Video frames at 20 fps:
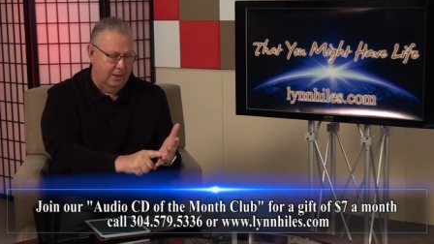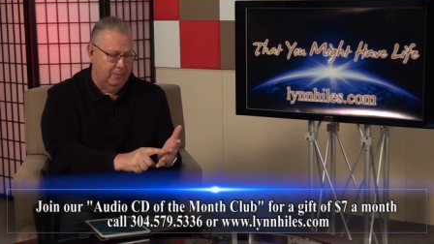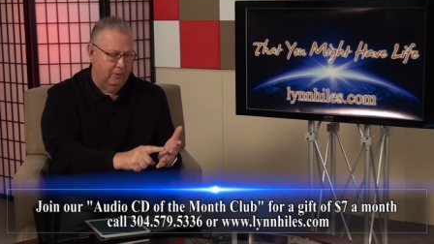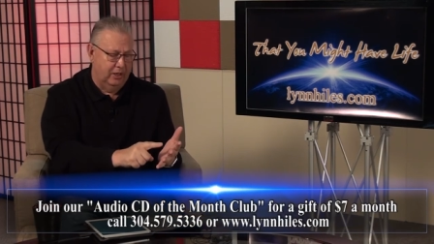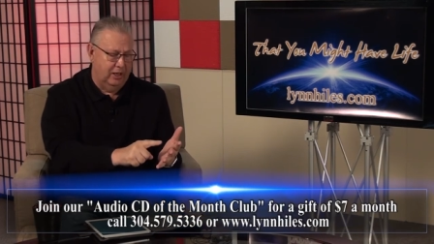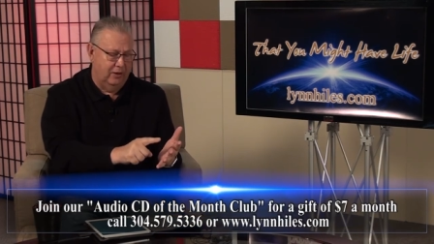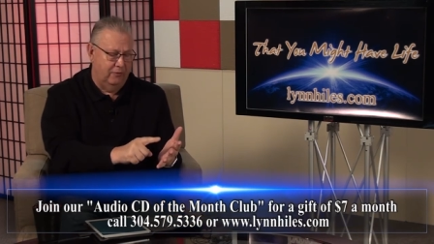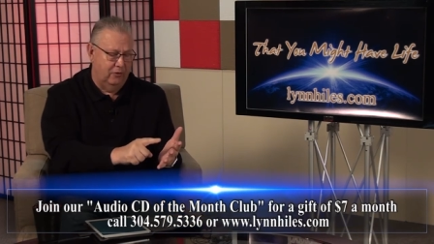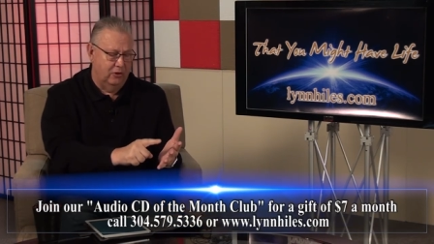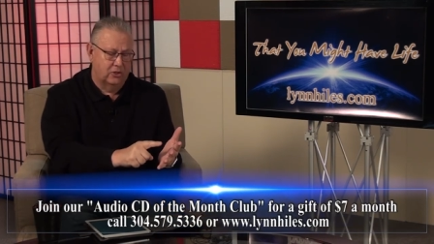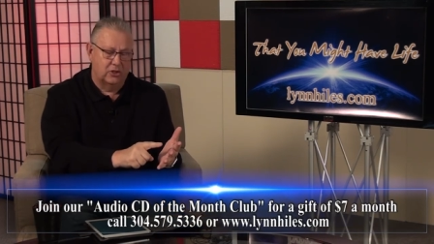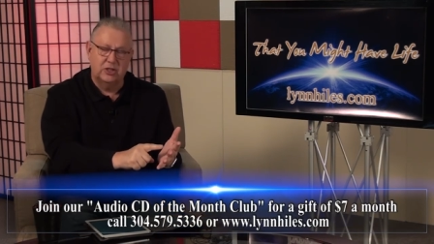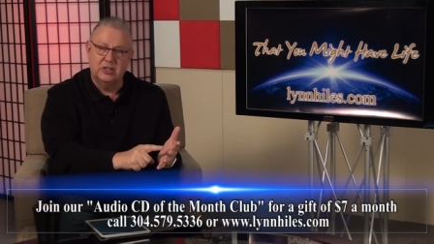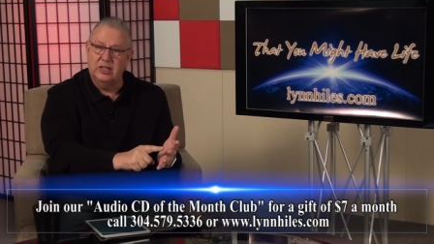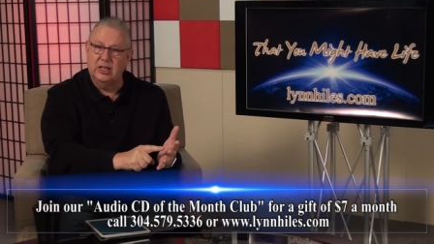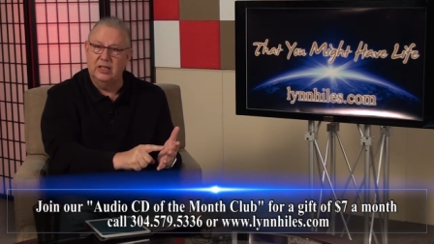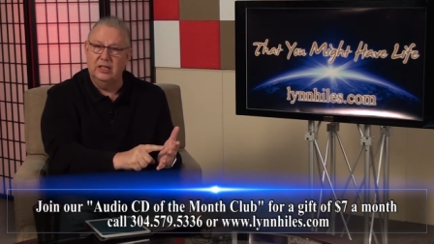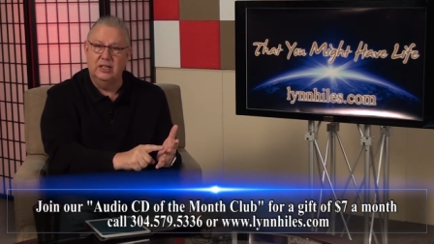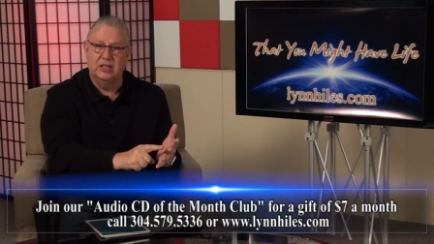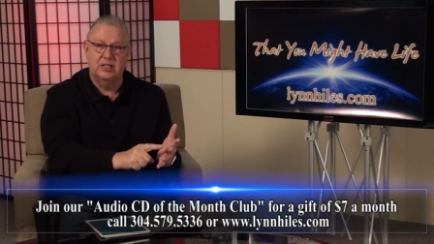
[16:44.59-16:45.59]
I'm going to give you
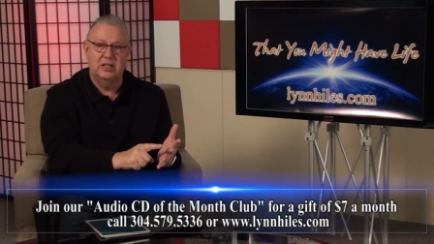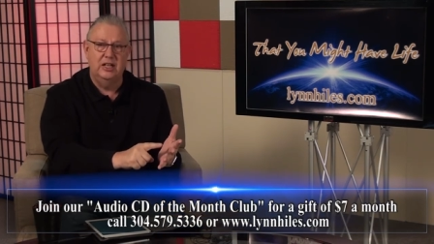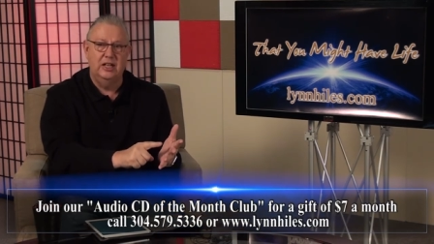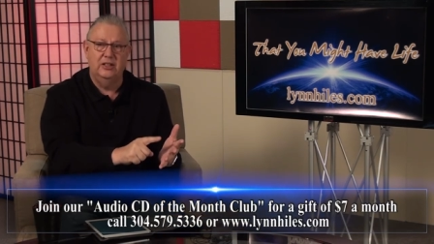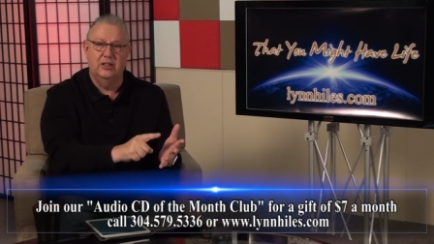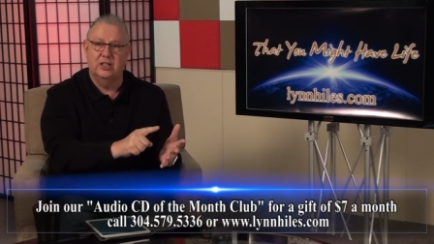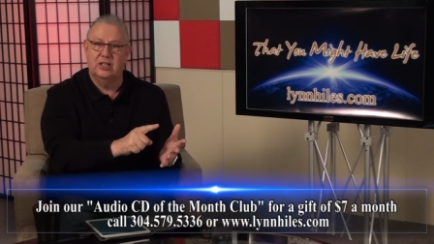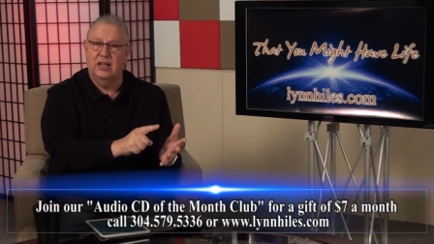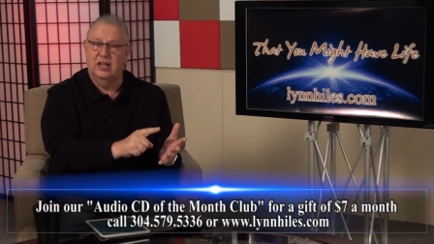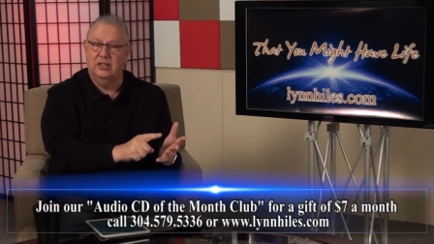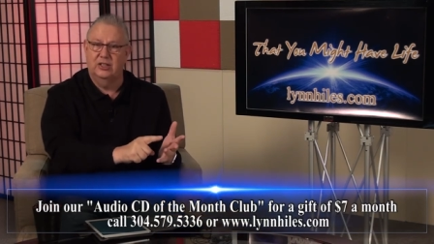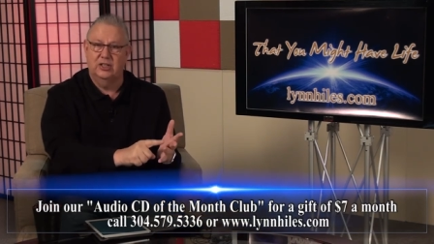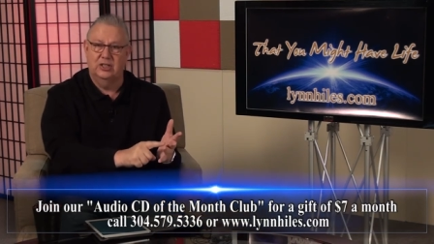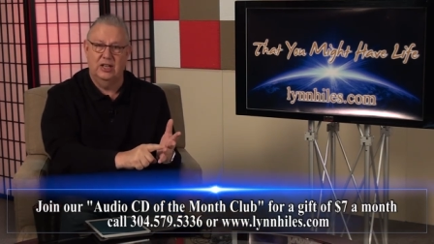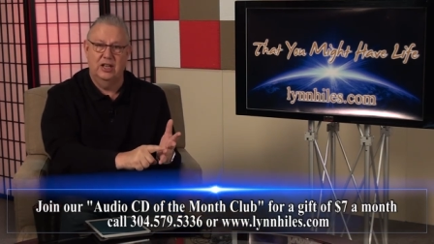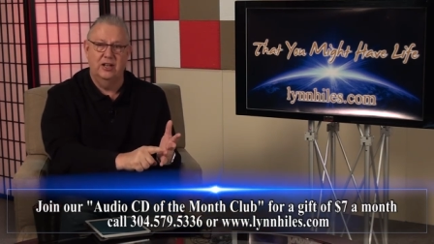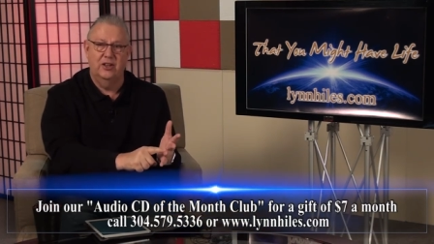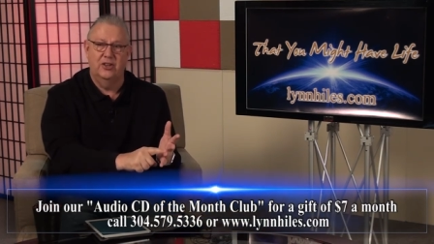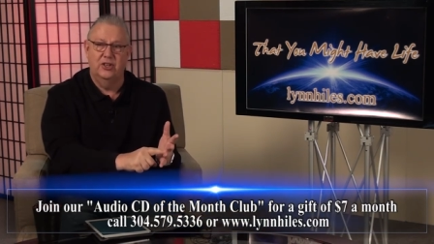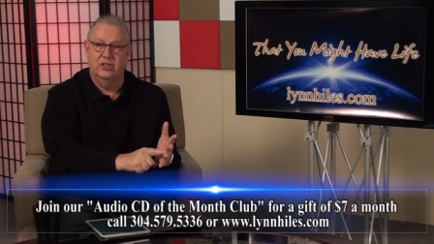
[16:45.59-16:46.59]
a seed that's like the
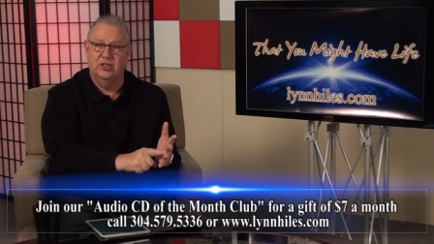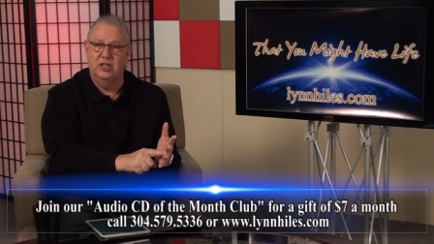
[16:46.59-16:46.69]
sand of the